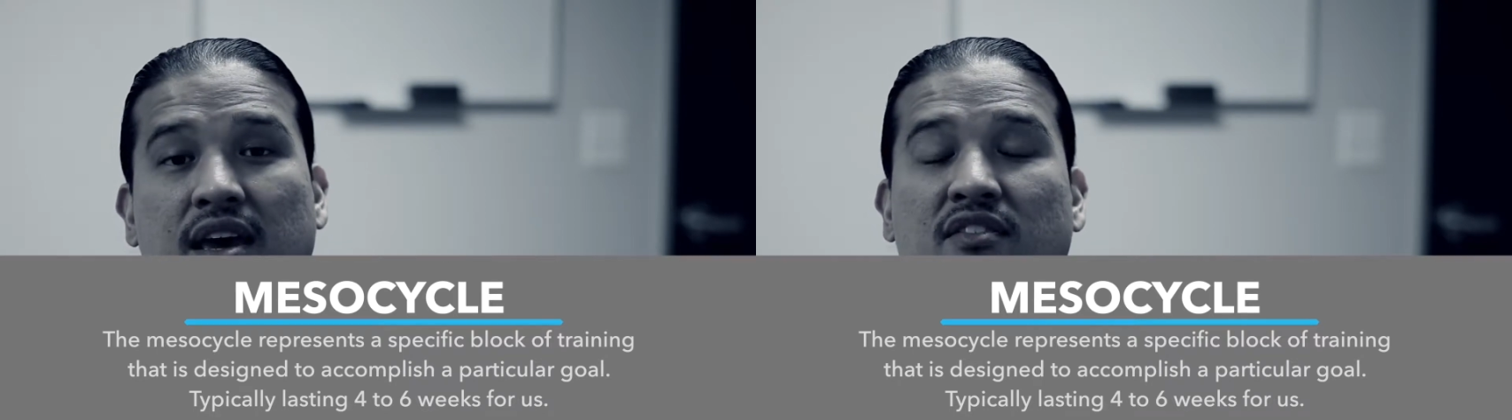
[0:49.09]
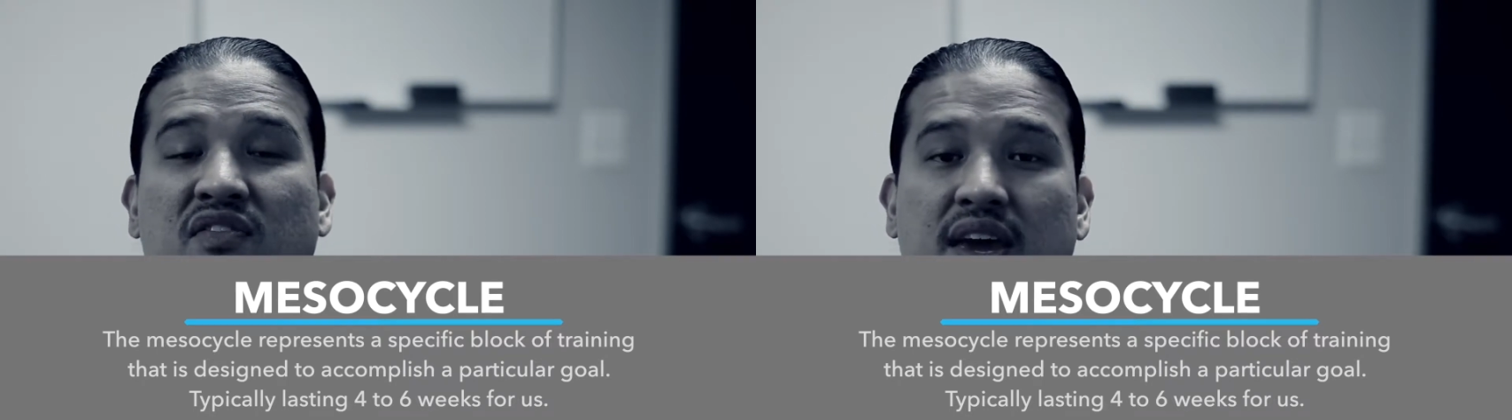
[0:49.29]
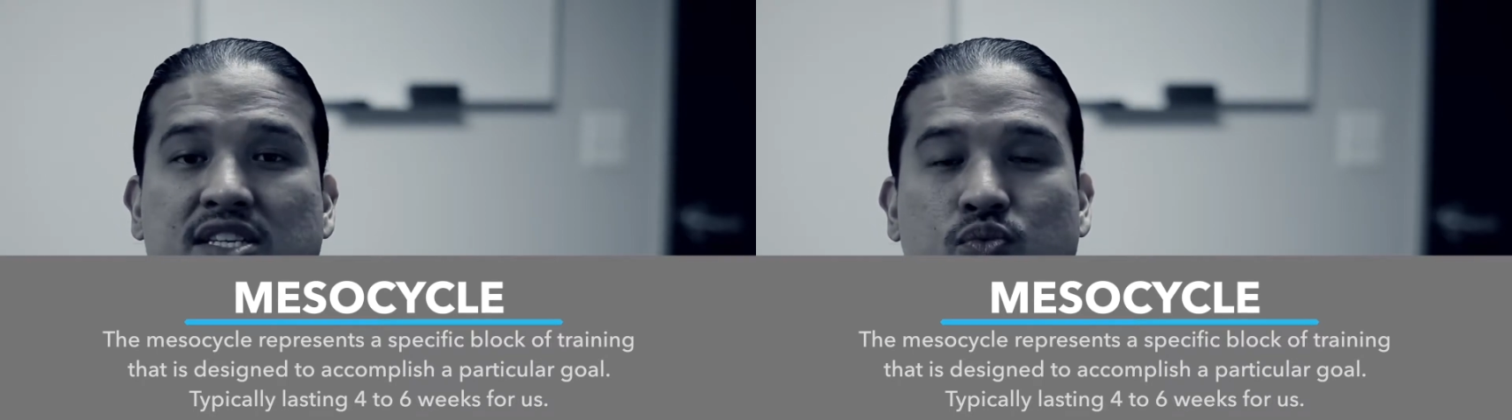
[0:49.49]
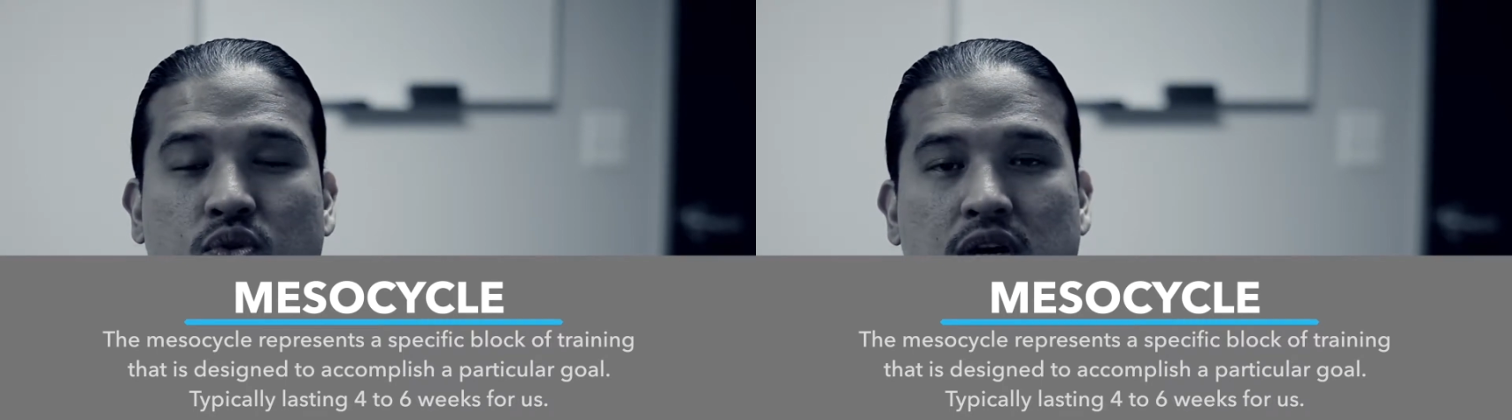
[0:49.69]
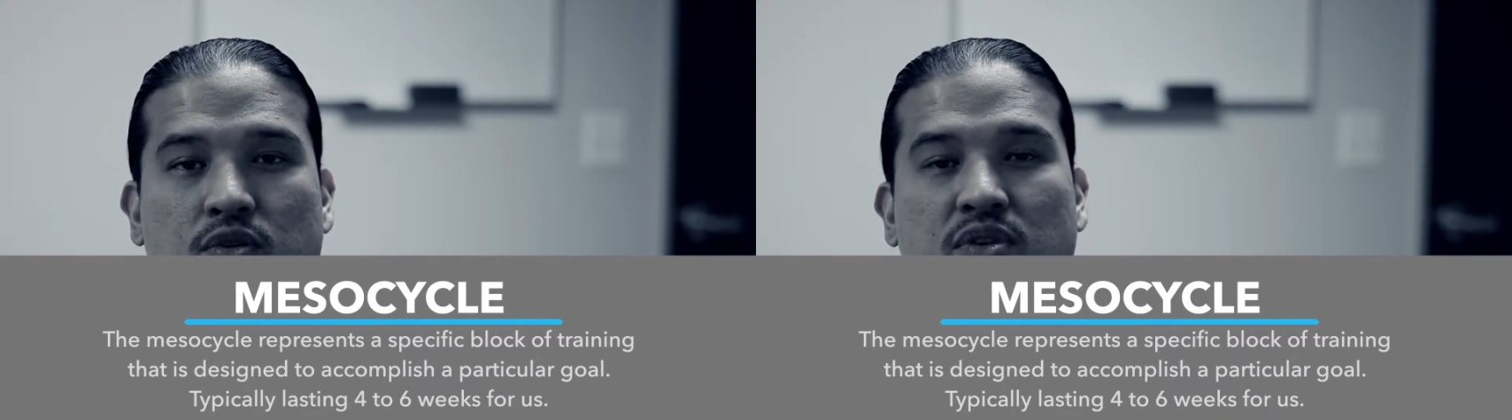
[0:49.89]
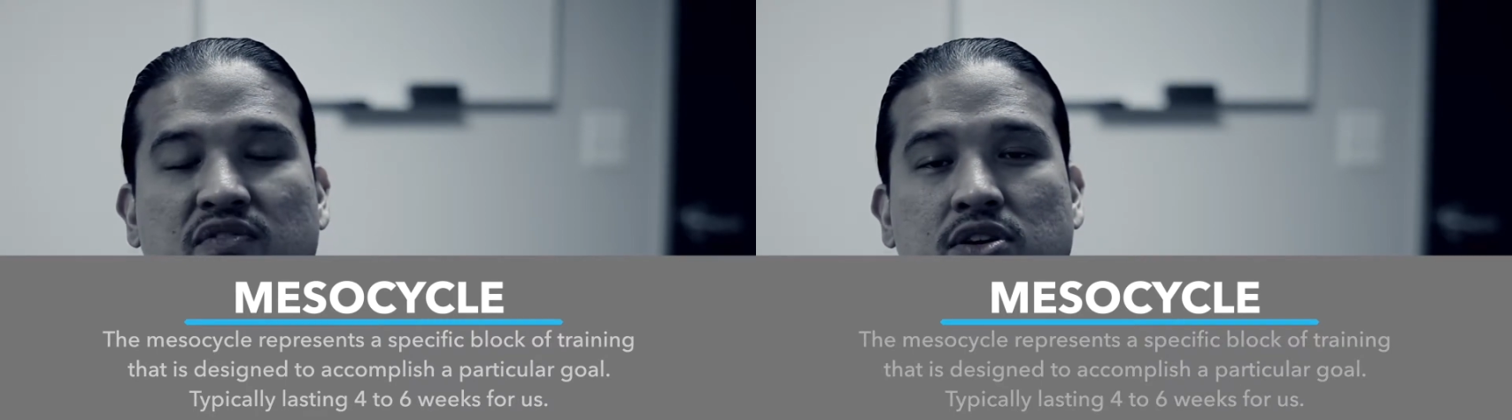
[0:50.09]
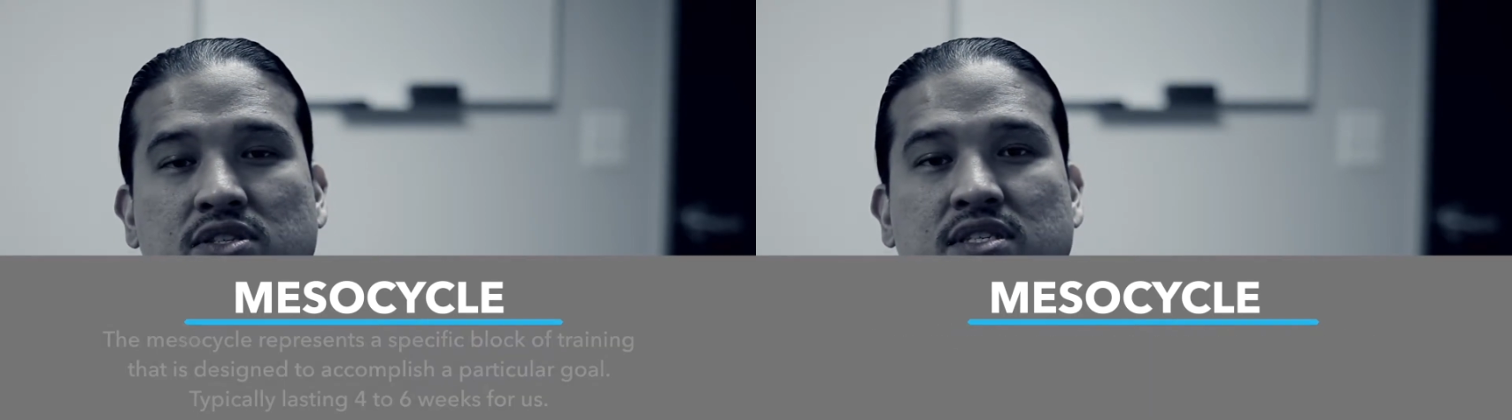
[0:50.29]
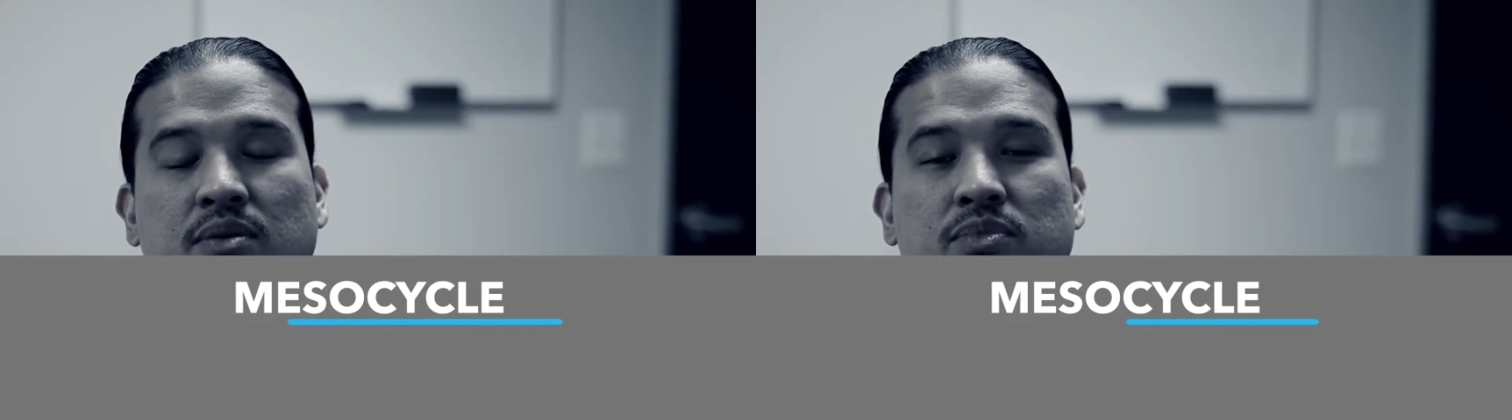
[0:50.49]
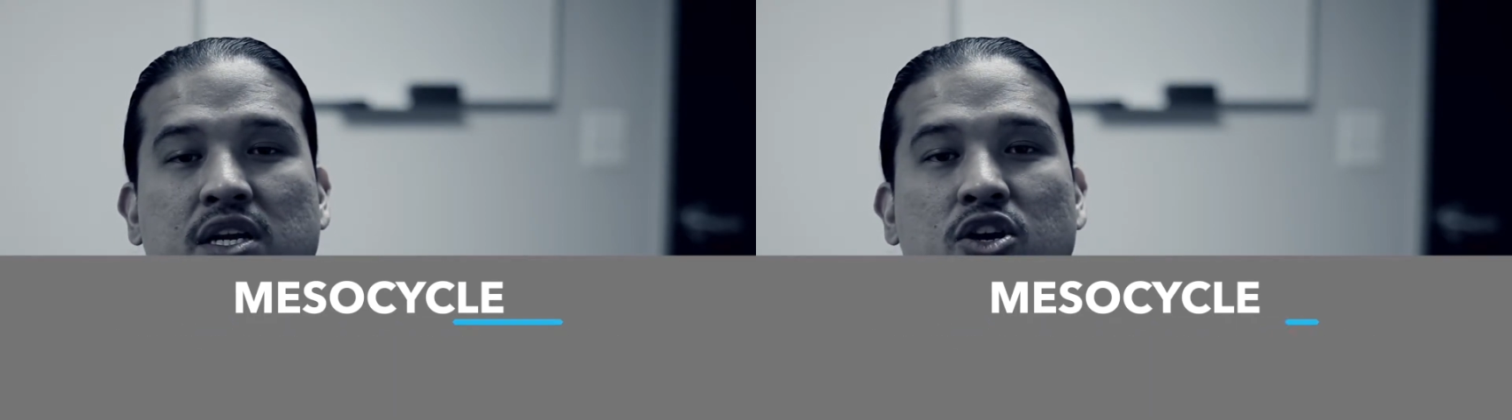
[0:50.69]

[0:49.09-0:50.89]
Phase 1 refers to something